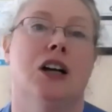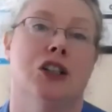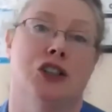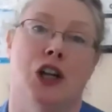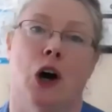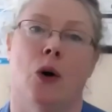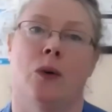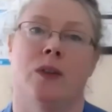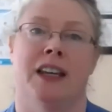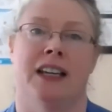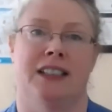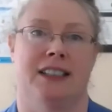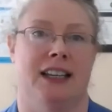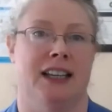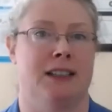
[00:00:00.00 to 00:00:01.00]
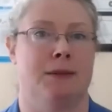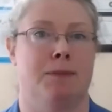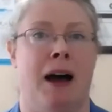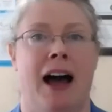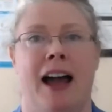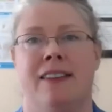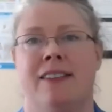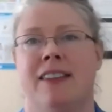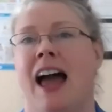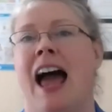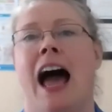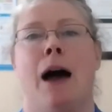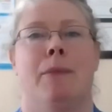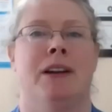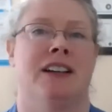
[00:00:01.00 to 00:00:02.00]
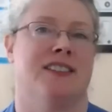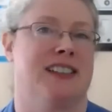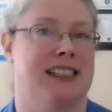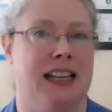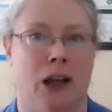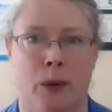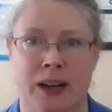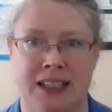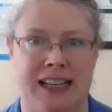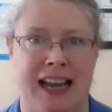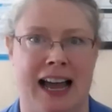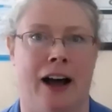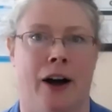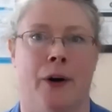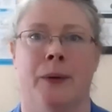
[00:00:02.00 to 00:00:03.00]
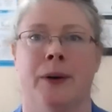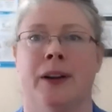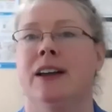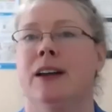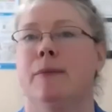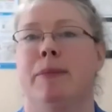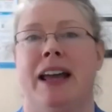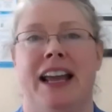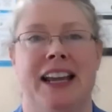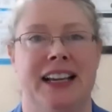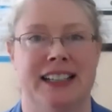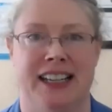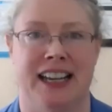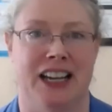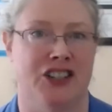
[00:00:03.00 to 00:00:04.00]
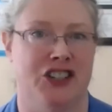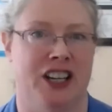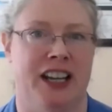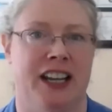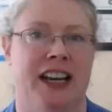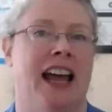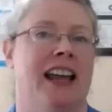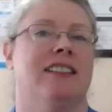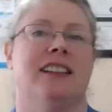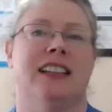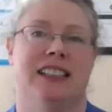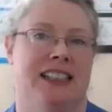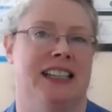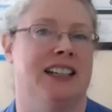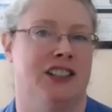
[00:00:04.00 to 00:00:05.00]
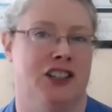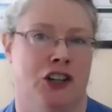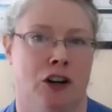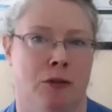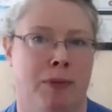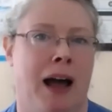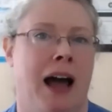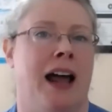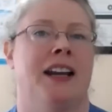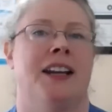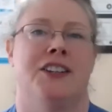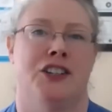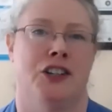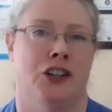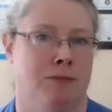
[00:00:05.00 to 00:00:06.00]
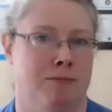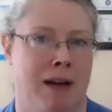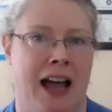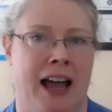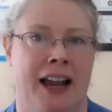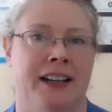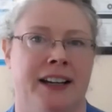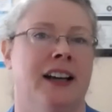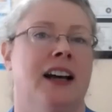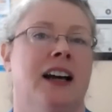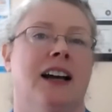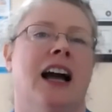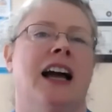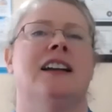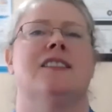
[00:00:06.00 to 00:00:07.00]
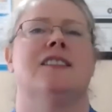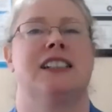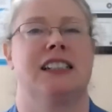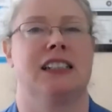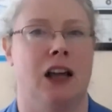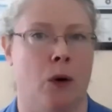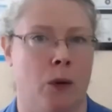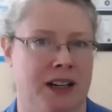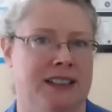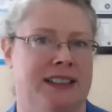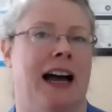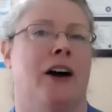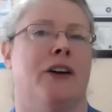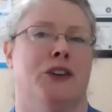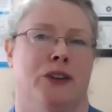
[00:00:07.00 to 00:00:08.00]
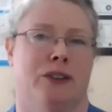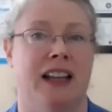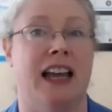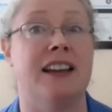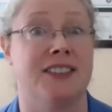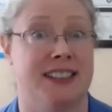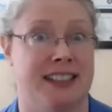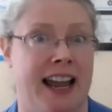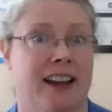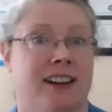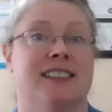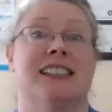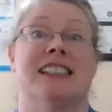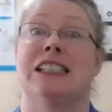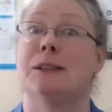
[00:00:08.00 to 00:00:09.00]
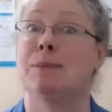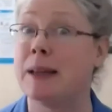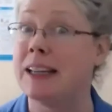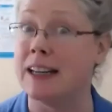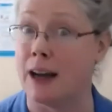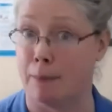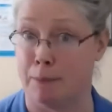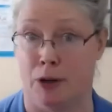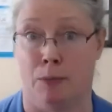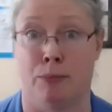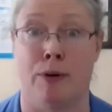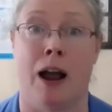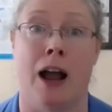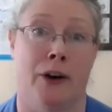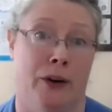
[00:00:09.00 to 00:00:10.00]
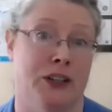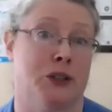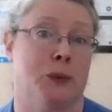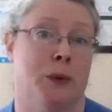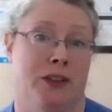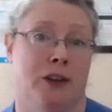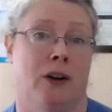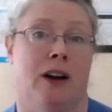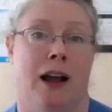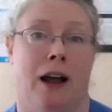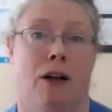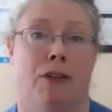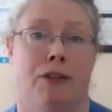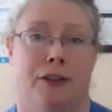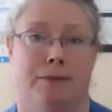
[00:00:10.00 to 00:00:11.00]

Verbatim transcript: So, this is by the habit of slowing down, paying attention, and listening to your body, to your mind, kind of slowing down your lifestyle to speed up your progress with your health.